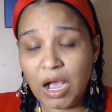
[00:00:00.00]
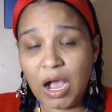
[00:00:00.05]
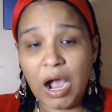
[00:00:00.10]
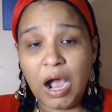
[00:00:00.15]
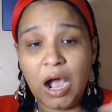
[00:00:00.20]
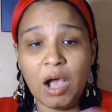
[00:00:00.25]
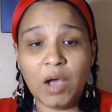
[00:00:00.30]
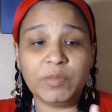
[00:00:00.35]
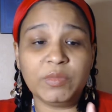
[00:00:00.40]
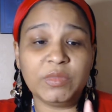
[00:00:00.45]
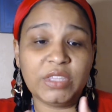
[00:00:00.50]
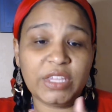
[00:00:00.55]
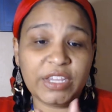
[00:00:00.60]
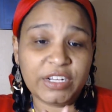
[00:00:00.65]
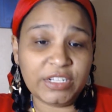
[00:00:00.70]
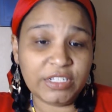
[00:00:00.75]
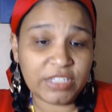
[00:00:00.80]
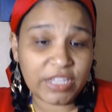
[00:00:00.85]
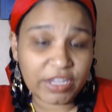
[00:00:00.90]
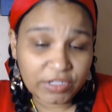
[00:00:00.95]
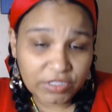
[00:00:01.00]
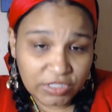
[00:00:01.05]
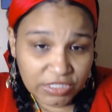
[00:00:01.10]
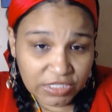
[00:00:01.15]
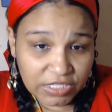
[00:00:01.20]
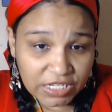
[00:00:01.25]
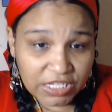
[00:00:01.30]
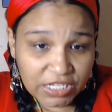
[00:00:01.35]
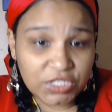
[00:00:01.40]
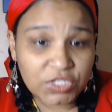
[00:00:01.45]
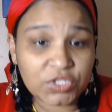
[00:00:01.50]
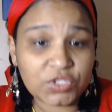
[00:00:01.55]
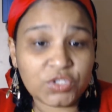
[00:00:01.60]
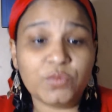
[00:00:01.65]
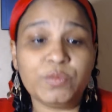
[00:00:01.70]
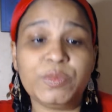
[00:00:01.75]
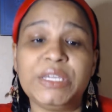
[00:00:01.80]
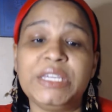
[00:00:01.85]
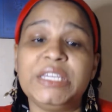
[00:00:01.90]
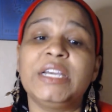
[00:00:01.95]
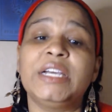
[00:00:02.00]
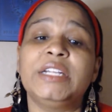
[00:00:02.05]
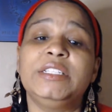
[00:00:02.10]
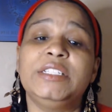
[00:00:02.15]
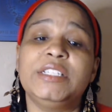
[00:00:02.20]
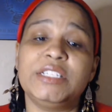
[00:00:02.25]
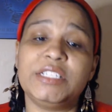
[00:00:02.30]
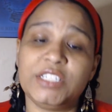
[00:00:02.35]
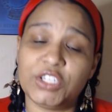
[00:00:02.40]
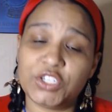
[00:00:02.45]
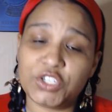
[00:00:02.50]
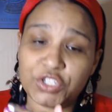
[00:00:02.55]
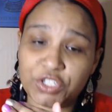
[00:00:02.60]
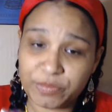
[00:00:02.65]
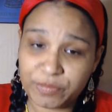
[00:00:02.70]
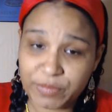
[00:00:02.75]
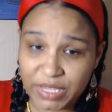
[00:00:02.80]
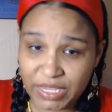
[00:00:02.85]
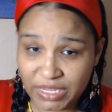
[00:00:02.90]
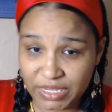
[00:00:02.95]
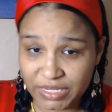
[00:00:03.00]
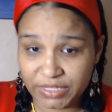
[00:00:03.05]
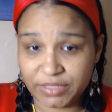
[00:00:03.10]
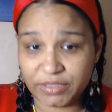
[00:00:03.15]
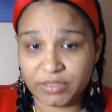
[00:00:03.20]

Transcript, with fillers: um, there, there needs to be a decision made.